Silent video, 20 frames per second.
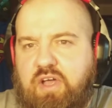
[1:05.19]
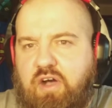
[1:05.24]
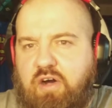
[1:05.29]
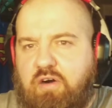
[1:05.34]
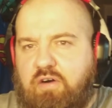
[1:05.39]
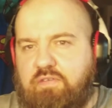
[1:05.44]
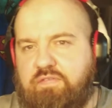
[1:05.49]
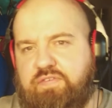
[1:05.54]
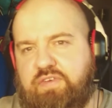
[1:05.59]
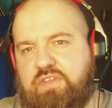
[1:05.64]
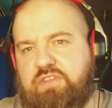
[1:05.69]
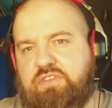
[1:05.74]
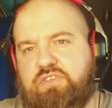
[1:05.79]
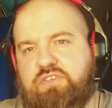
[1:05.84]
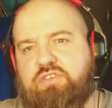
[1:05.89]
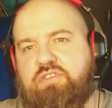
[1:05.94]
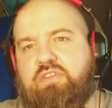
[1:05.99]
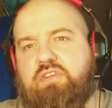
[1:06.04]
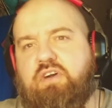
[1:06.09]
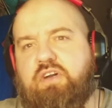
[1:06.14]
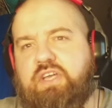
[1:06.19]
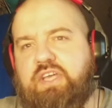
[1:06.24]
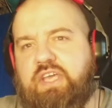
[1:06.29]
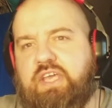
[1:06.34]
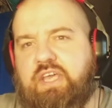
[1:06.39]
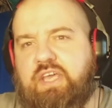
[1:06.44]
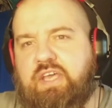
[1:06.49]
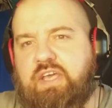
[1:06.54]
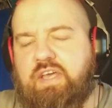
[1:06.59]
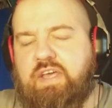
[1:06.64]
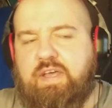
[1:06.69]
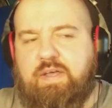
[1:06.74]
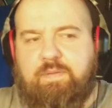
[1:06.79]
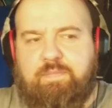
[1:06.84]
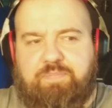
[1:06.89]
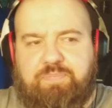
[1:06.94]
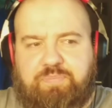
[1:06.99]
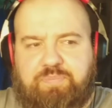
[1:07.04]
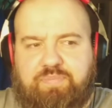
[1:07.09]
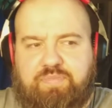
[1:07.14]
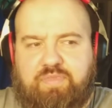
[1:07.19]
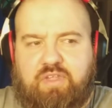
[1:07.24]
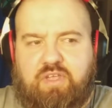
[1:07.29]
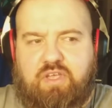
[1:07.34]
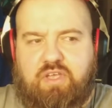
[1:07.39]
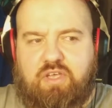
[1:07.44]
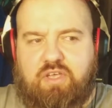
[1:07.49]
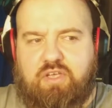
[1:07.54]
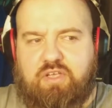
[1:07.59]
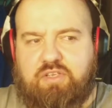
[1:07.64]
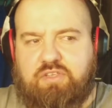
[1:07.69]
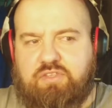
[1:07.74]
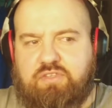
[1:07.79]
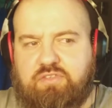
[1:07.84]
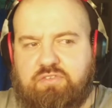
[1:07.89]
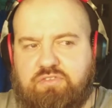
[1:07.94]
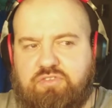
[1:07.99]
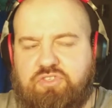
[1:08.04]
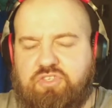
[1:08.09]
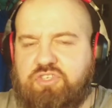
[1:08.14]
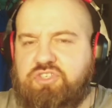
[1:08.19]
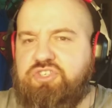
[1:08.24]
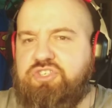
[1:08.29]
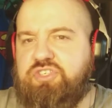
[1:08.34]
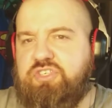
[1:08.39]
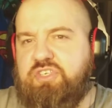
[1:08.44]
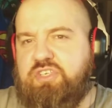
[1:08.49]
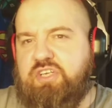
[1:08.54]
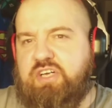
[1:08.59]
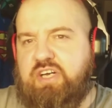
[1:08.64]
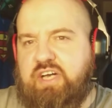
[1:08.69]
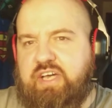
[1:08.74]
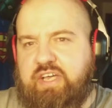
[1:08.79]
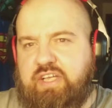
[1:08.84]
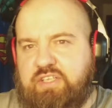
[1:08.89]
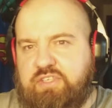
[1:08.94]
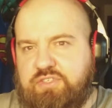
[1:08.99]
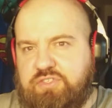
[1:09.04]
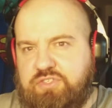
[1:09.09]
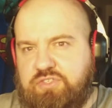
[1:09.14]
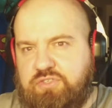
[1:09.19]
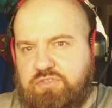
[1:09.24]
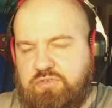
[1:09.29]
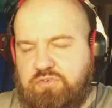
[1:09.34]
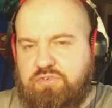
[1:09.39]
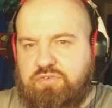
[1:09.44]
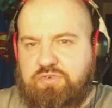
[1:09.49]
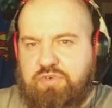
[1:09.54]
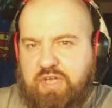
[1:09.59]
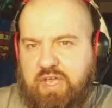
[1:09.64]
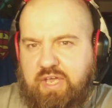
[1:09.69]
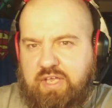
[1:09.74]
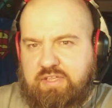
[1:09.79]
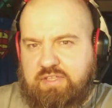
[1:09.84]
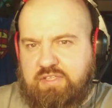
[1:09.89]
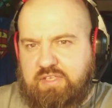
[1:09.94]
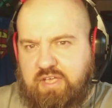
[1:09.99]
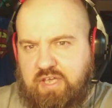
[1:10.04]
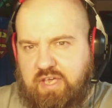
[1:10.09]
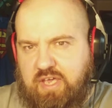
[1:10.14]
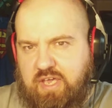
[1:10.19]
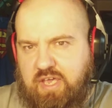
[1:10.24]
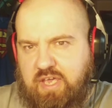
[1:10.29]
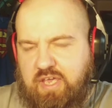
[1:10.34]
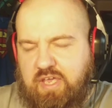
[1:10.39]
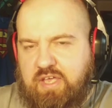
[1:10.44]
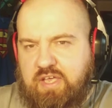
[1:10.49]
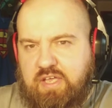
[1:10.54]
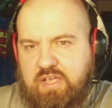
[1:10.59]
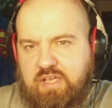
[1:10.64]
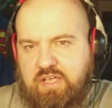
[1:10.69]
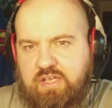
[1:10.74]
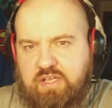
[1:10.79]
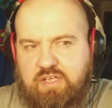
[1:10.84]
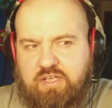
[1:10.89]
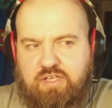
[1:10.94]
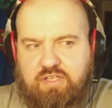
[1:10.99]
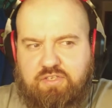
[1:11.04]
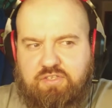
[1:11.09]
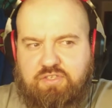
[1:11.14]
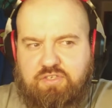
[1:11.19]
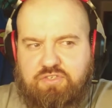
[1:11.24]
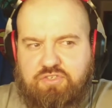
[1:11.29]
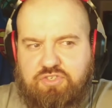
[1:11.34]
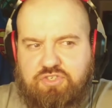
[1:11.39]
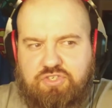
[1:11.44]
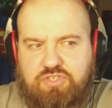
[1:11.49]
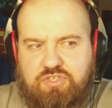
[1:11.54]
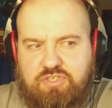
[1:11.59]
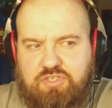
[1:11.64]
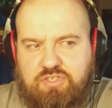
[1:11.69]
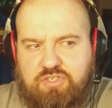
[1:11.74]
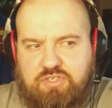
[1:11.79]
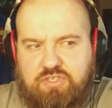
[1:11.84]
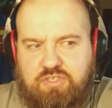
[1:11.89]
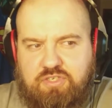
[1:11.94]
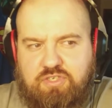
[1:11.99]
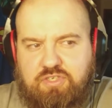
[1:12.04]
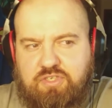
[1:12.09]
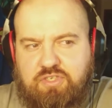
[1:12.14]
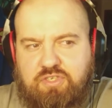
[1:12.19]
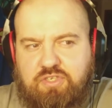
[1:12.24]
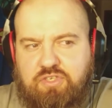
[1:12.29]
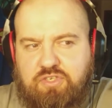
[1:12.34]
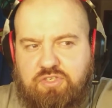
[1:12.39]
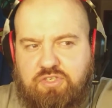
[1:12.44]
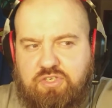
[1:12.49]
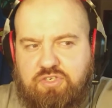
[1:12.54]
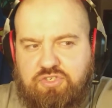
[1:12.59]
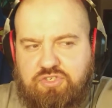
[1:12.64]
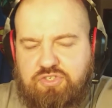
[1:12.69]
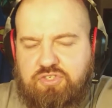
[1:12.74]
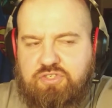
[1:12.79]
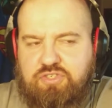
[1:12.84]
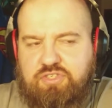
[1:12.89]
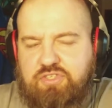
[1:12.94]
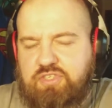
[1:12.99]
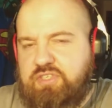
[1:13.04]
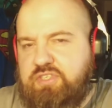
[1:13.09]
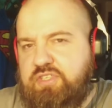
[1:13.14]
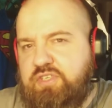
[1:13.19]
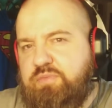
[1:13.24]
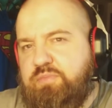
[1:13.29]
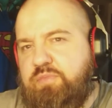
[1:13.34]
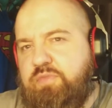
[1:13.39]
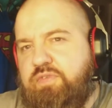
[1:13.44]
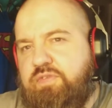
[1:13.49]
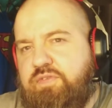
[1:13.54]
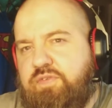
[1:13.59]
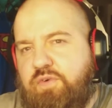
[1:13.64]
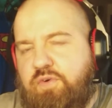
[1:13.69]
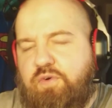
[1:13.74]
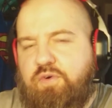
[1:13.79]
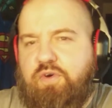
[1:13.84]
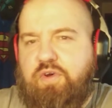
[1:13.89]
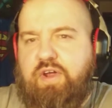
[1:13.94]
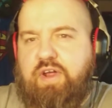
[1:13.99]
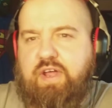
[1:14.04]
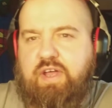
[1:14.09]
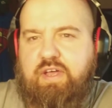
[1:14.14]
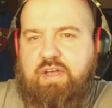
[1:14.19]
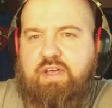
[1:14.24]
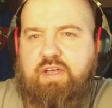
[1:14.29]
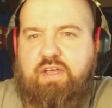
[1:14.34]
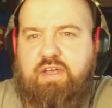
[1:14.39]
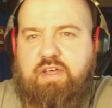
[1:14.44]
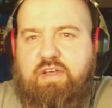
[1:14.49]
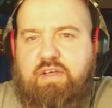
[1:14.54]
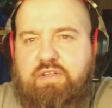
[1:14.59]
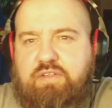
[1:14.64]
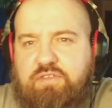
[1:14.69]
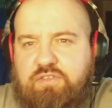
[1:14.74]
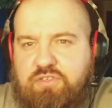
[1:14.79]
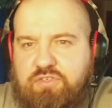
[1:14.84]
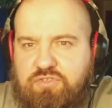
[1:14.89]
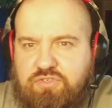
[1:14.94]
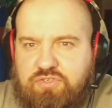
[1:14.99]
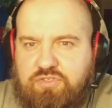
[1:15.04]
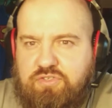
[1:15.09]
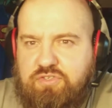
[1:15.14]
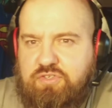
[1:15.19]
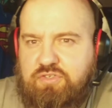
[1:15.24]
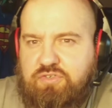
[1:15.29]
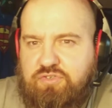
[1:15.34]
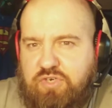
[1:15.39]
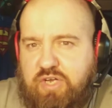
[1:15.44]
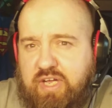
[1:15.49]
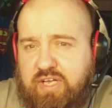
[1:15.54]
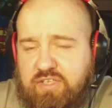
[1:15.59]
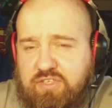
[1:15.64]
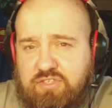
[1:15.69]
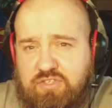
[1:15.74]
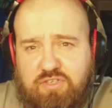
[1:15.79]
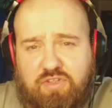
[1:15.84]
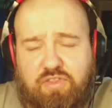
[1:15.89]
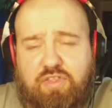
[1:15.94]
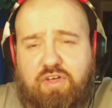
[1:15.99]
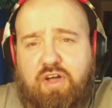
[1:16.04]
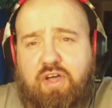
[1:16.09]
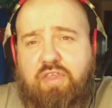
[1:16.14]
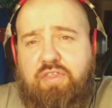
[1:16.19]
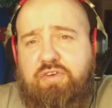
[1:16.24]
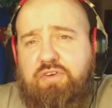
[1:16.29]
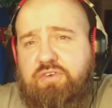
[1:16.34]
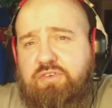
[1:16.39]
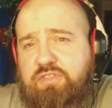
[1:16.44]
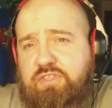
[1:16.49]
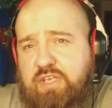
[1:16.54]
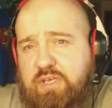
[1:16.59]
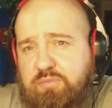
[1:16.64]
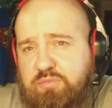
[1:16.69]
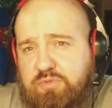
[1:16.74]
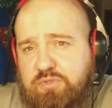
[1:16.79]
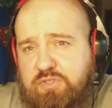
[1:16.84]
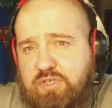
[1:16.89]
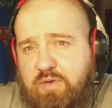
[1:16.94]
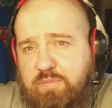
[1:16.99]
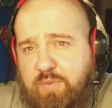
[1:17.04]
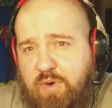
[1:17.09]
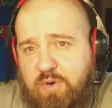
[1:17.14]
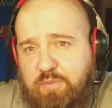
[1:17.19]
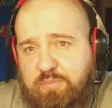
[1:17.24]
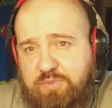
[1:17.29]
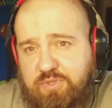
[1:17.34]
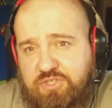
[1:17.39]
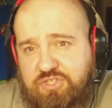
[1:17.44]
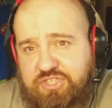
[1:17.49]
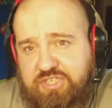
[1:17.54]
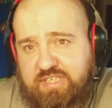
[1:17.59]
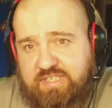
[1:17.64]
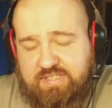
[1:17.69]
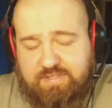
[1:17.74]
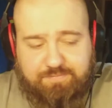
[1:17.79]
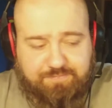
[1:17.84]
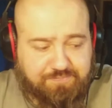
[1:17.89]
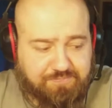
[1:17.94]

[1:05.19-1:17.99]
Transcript: of interlocking dungeon tiles to create a dungeon system for Dungeons and Dragons and other tabletop RPGs.